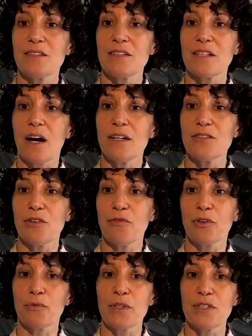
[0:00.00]
in
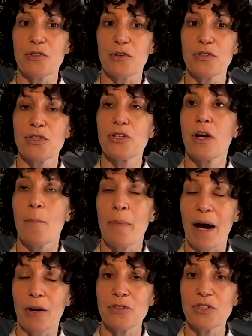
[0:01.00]
scientific research
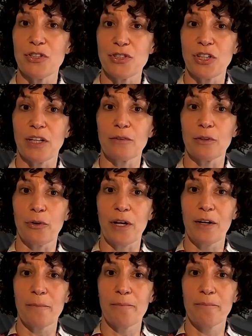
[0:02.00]
about teaching and
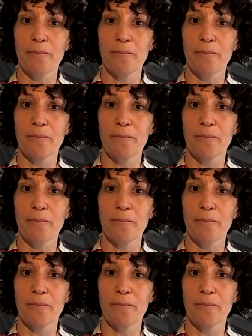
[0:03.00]
learning?